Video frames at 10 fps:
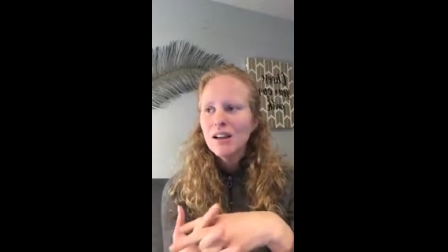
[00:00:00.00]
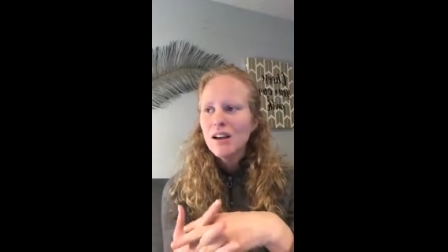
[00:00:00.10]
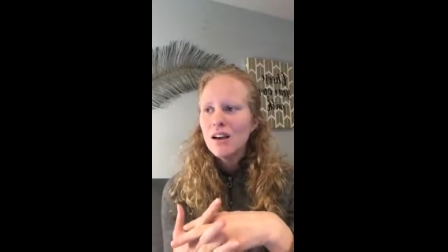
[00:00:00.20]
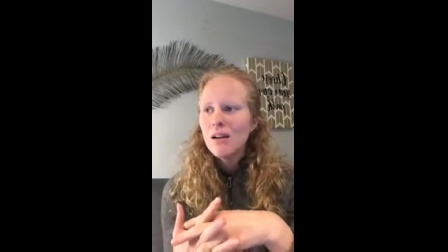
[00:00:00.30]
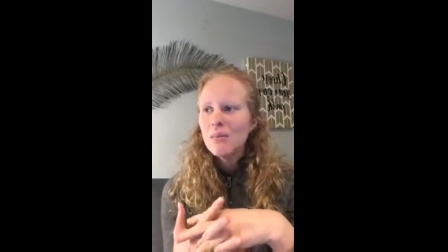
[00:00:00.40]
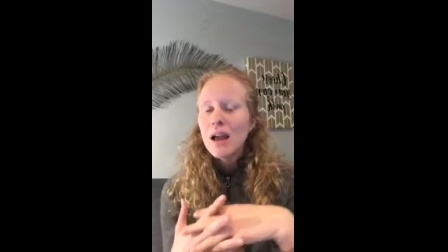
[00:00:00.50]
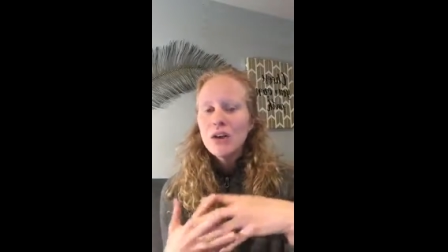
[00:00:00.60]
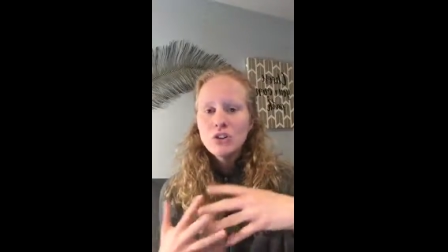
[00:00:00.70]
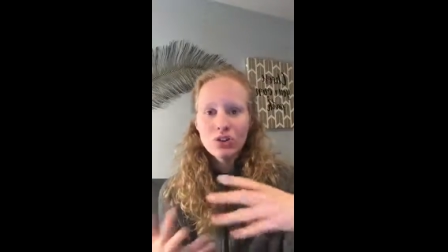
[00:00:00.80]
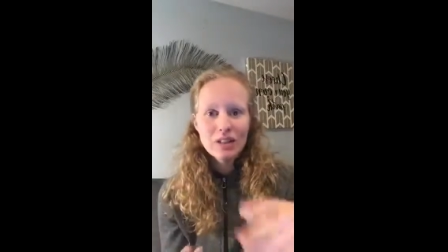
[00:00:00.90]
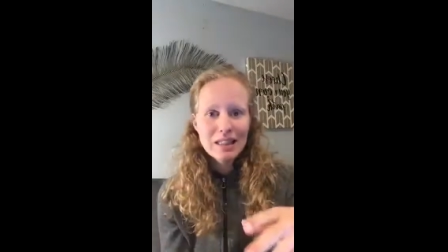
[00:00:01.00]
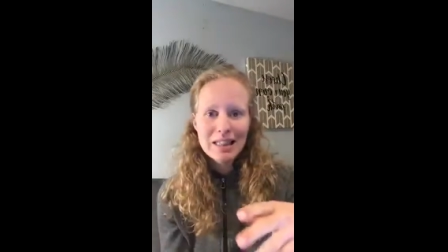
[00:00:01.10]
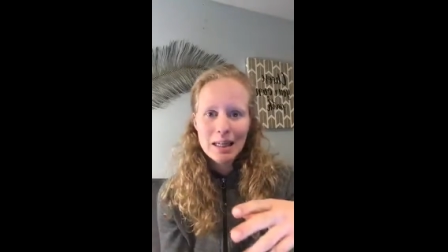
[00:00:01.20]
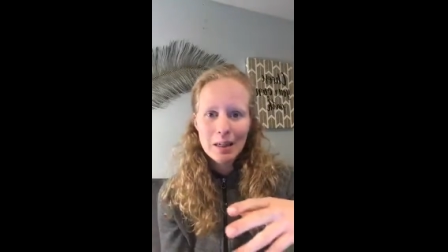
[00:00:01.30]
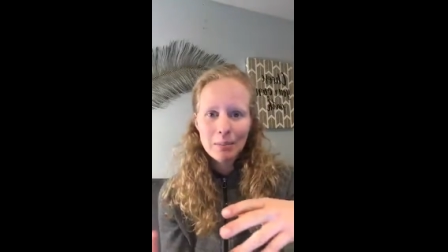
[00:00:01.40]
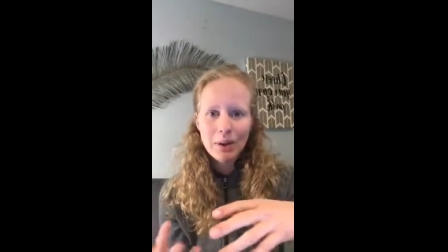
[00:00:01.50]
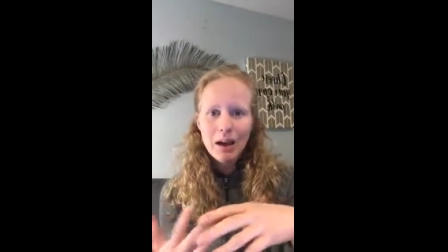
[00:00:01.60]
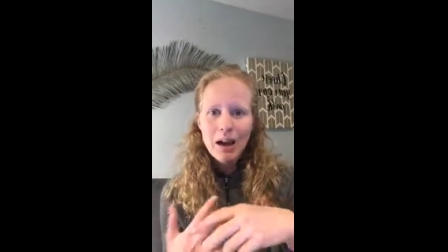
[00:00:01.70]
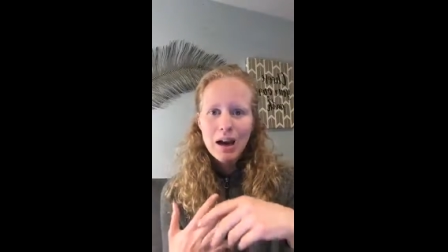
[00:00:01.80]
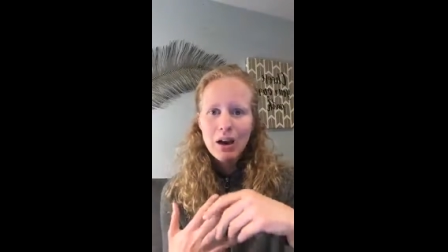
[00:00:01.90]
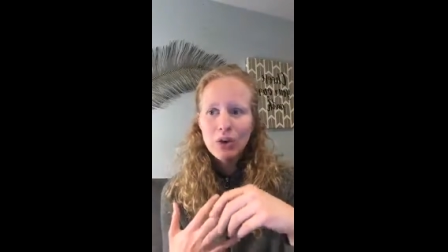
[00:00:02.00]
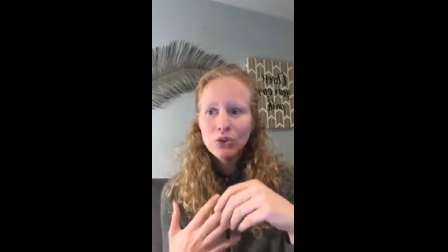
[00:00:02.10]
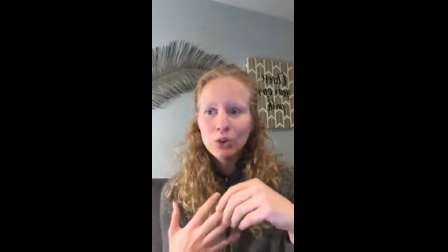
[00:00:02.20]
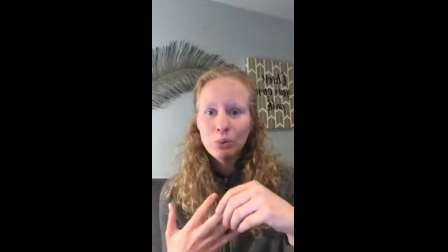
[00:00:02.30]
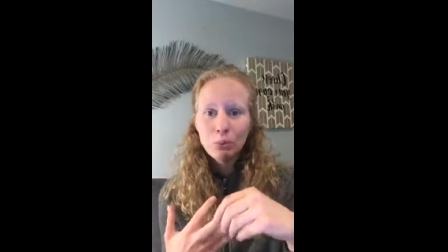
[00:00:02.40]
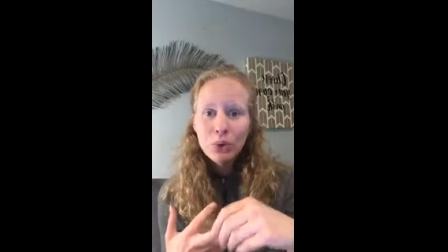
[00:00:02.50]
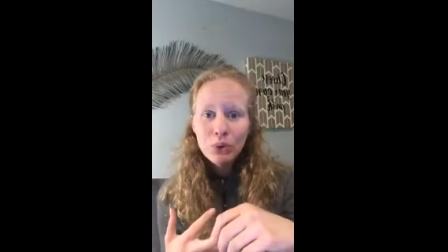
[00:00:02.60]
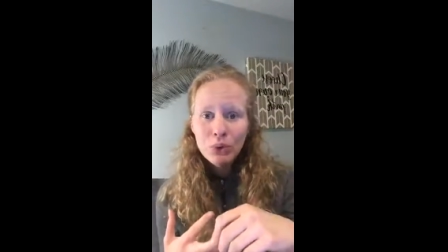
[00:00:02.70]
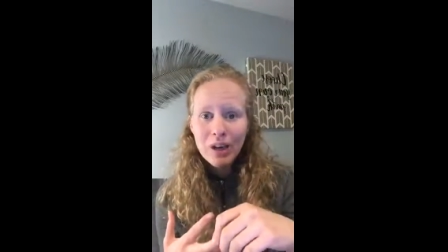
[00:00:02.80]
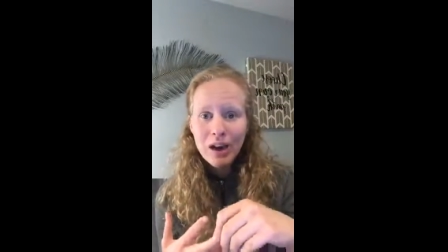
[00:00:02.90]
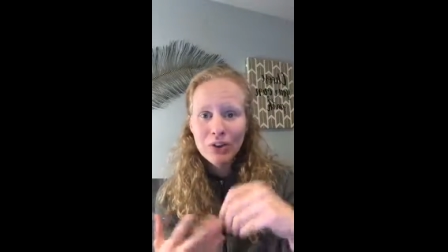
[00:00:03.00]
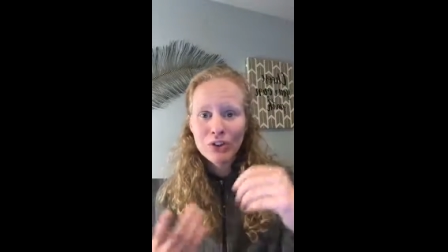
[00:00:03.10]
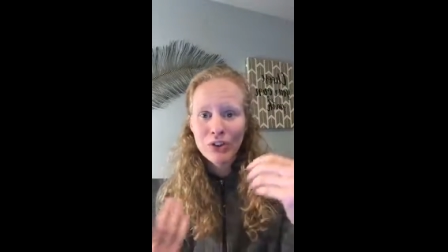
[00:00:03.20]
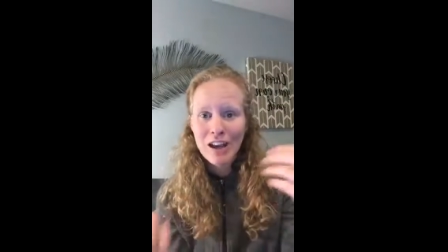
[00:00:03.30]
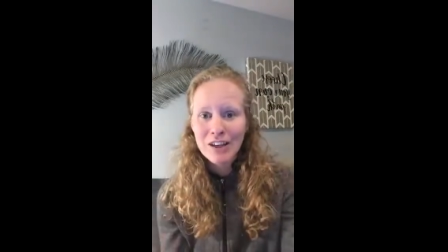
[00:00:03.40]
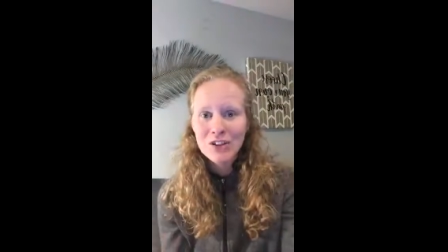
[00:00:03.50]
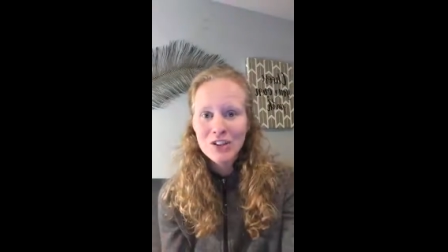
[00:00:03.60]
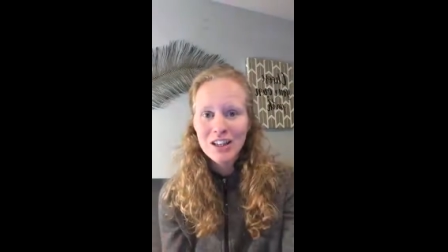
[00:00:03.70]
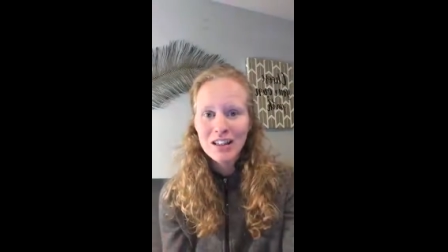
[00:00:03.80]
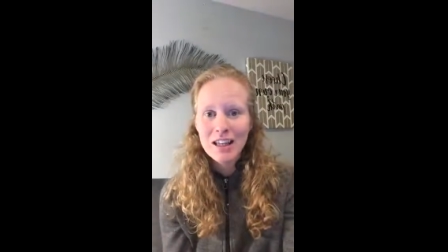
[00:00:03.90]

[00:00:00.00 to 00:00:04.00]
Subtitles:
How's your sleep? How's your mood? How's your energy?